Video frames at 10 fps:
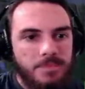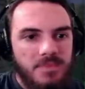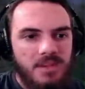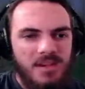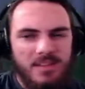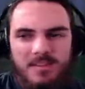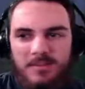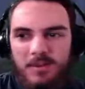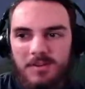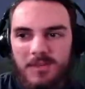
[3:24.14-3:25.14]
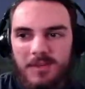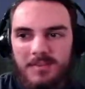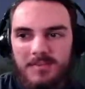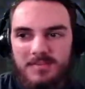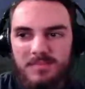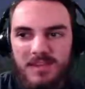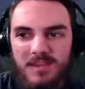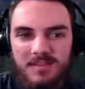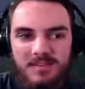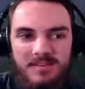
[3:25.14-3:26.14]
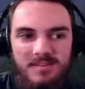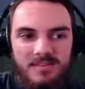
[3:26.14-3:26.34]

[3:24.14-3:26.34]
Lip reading: Unless I want to make this main